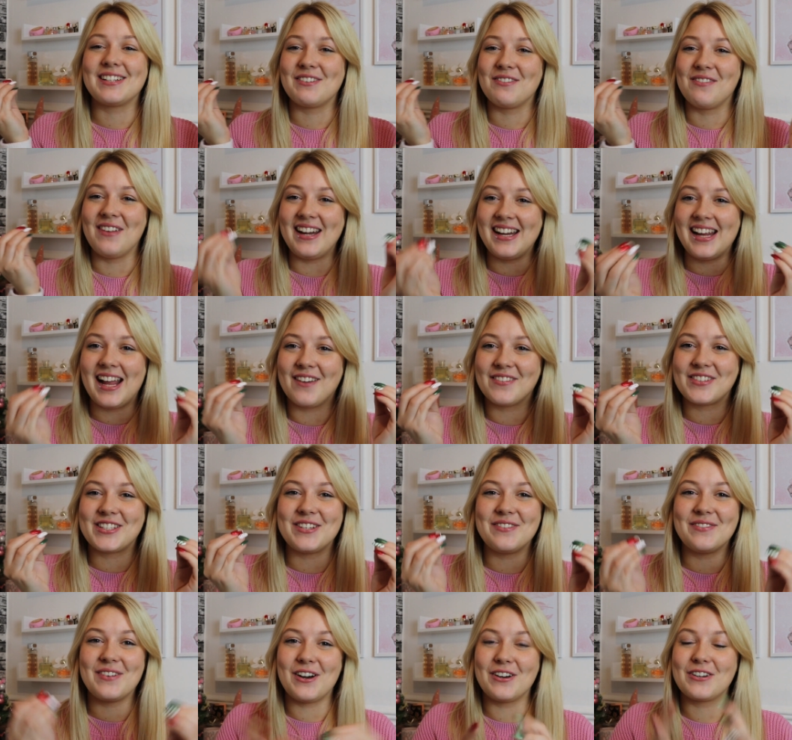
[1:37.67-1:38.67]
And it would mean the
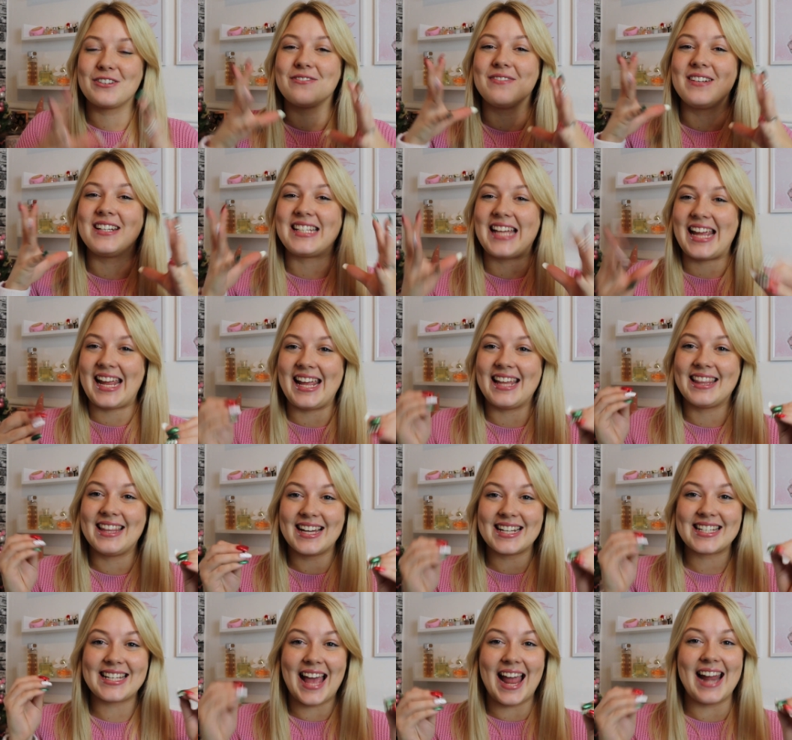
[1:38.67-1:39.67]
absolute world for me to hit
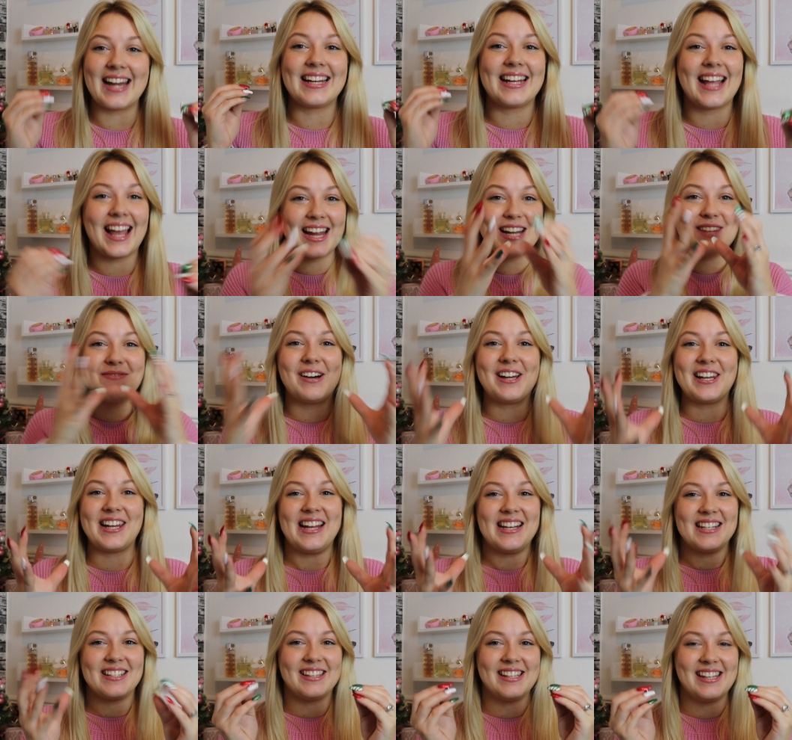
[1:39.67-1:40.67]
that 10k by the
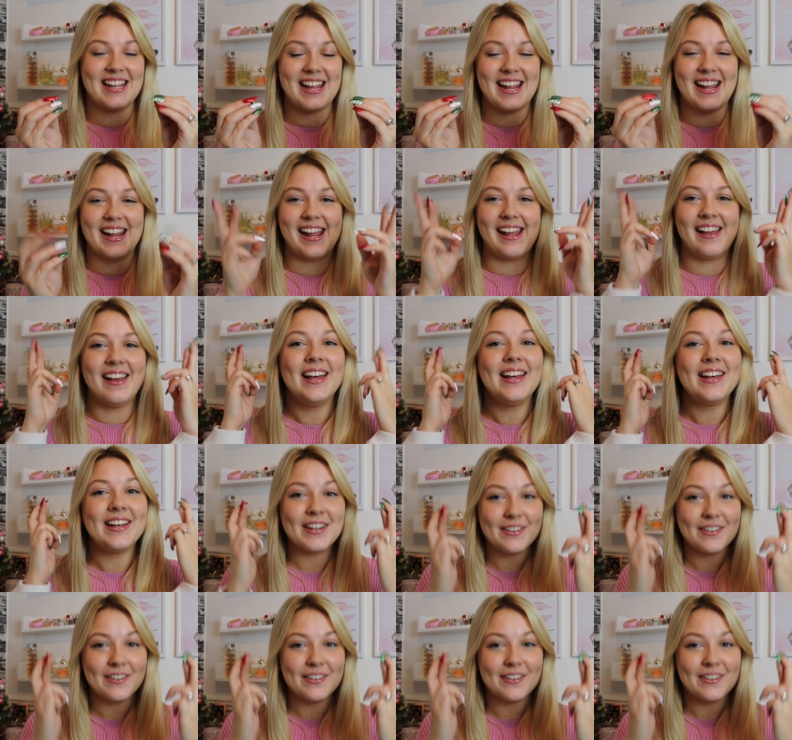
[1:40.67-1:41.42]
end of the year.